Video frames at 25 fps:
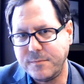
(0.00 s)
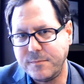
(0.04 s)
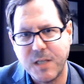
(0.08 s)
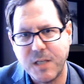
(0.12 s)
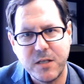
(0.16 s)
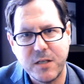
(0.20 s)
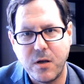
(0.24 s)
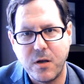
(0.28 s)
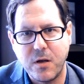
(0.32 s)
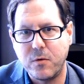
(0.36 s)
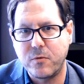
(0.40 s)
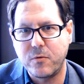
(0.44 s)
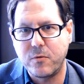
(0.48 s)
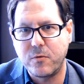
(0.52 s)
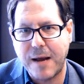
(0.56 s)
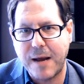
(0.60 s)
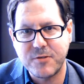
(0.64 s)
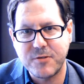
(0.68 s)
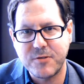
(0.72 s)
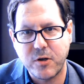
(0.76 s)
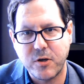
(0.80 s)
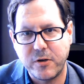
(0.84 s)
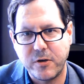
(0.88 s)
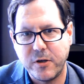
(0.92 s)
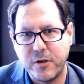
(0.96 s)
So
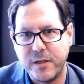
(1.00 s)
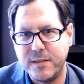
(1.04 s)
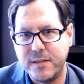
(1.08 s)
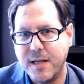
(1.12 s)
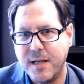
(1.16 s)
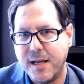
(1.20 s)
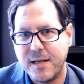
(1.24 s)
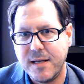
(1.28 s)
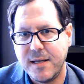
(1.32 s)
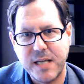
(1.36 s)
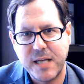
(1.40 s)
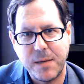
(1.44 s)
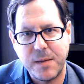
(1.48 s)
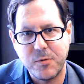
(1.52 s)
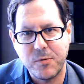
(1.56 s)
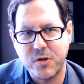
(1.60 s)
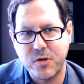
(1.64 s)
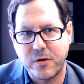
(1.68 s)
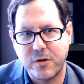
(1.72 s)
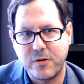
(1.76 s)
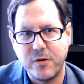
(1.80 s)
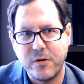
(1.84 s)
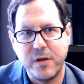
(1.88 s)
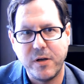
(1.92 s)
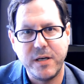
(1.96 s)
graphs are good, tables are
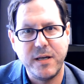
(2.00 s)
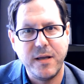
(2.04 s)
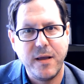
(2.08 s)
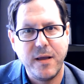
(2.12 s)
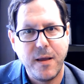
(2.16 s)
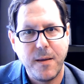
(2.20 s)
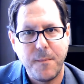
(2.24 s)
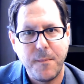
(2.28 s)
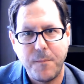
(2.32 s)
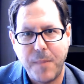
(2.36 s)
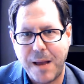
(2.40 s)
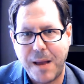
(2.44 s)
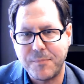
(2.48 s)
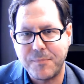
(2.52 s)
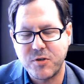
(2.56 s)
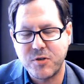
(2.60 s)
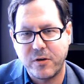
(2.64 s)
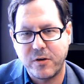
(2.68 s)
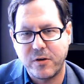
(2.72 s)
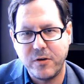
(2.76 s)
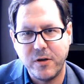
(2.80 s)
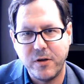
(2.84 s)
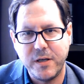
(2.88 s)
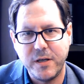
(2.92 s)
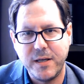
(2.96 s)
good, maps are
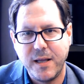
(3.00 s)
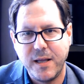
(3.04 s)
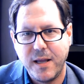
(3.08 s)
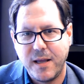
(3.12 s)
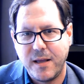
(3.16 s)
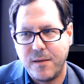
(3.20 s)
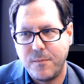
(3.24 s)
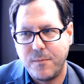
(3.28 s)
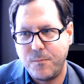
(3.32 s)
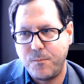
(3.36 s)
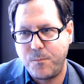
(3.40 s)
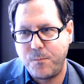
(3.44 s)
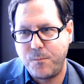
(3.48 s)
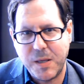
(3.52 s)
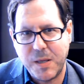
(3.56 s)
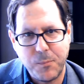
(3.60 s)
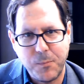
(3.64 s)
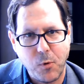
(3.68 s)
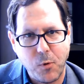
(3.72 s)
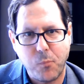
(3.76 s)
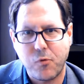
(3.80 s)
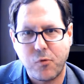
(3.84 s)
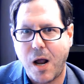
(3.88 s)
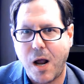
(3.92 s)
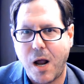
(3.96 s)
good.
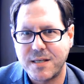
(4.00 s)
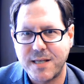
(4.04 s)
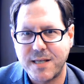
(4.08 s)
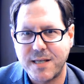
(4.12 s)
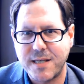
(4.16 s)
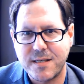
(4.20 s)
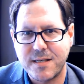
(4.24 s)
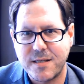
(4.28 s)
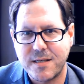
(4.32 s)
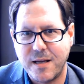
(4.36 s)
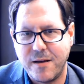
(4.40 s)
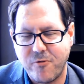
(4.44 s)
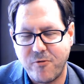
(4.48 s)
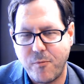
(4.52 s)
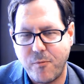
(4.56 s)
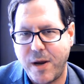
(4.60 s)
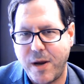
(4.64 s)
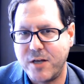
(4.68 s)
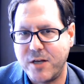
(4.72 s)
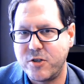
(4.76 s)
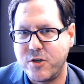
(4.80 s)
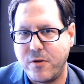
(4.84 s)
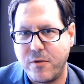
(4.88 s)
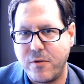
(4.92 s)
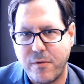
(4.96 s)
People process
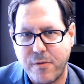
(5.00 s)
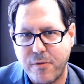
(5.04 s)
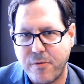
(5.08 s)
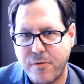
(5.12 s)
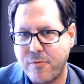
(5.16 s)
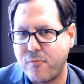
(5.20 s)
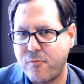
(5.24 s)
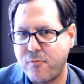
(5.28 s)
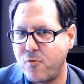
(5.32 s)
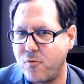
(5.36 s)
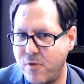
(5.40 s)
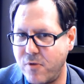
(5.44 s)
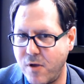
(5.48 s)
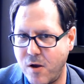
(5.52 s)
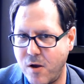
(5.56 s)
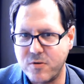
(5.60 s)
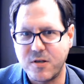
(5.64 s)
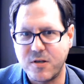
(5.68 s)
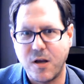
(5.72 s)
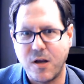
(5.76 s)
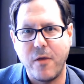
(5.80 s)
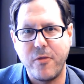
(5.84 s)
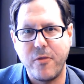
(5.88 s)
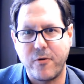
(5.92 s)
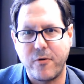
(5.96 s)
information through those
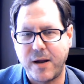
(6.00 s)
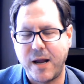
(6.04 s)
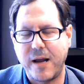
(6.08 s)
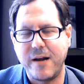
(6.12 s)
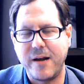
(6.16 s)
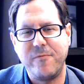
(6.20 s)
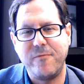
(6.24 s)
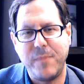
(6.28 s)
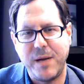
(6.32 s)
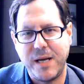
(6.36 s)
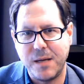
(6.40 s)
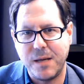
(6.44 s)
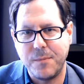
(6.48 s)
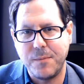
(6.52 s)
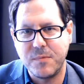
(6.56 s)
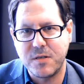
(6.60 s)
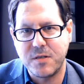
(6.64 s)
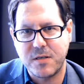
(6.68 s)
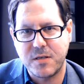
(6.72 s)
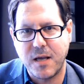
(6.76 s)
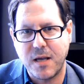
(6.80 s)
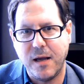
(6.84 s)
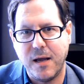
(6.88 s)
other kind of mediums